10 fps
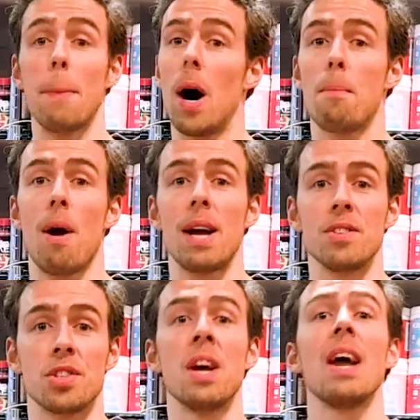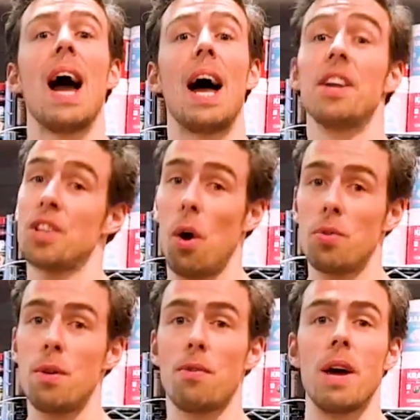bar brands, and there's a whole
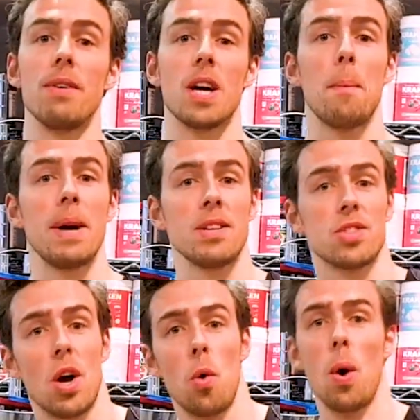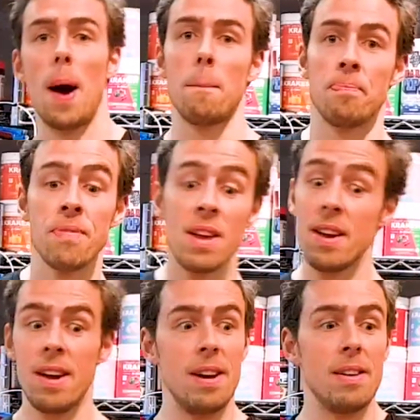new flavour coming. So,
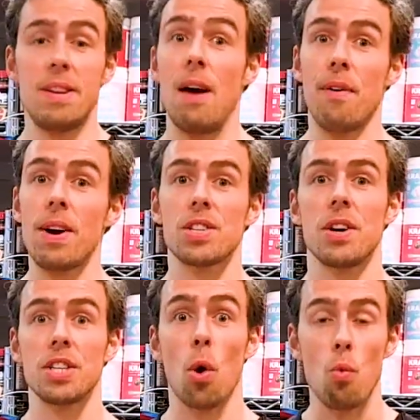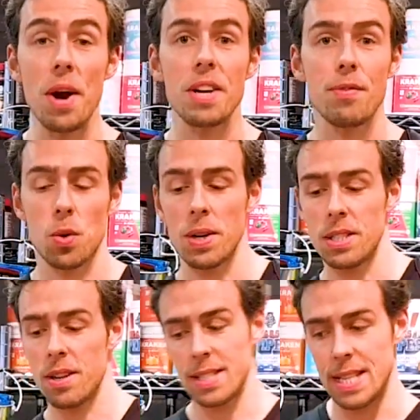yeah, very exciting already for
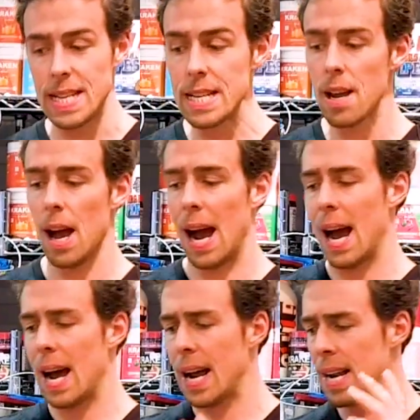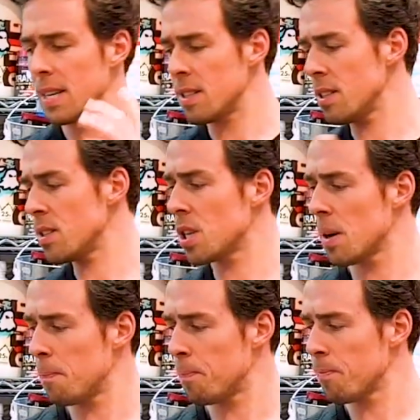2019, and
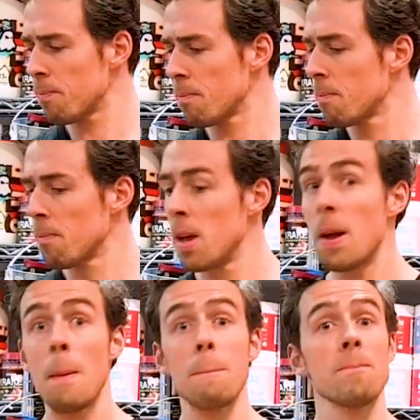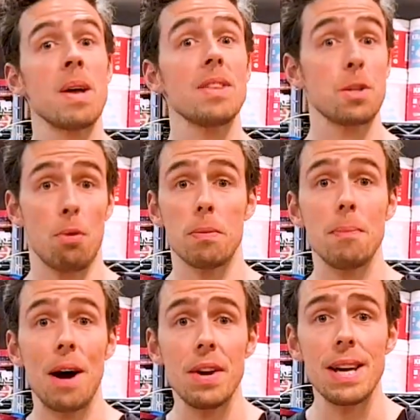that's probably
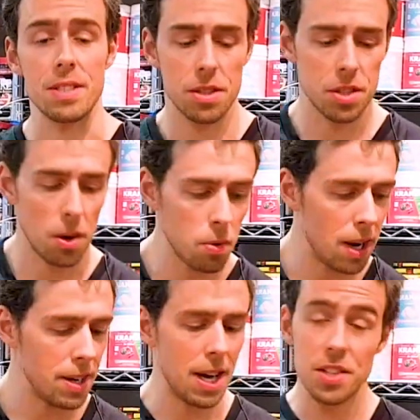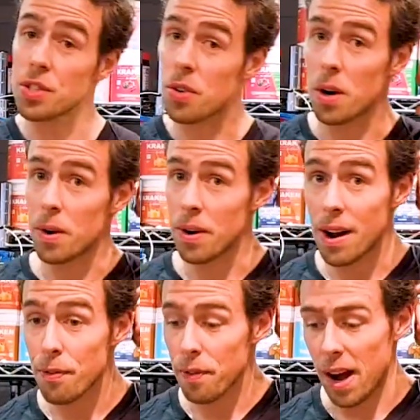about it. So, yeah, this has gone on
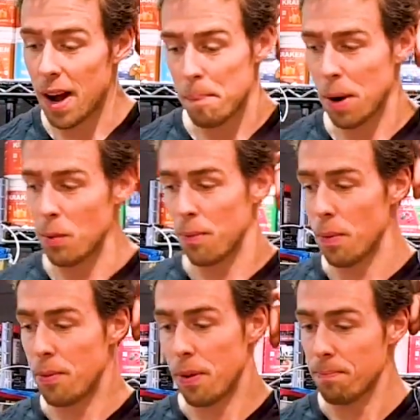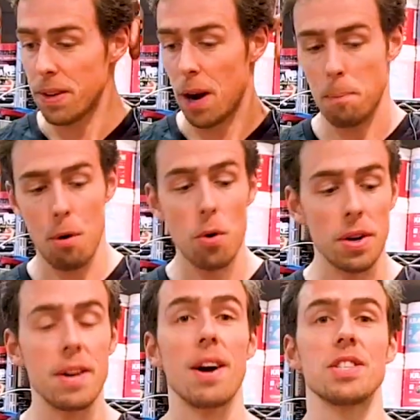enough, but we've broken
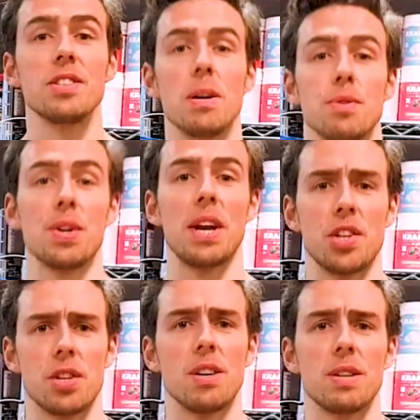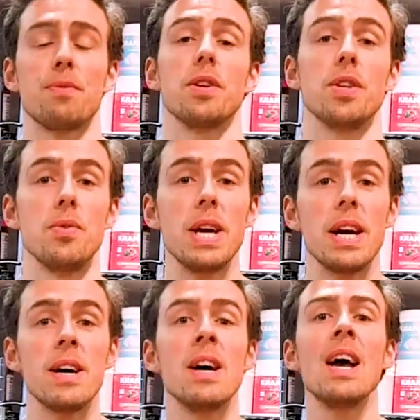the ice in terms of getting started for the new
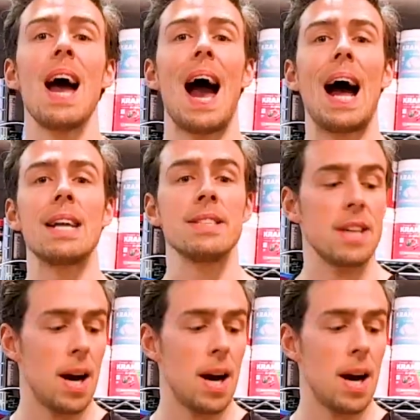year, and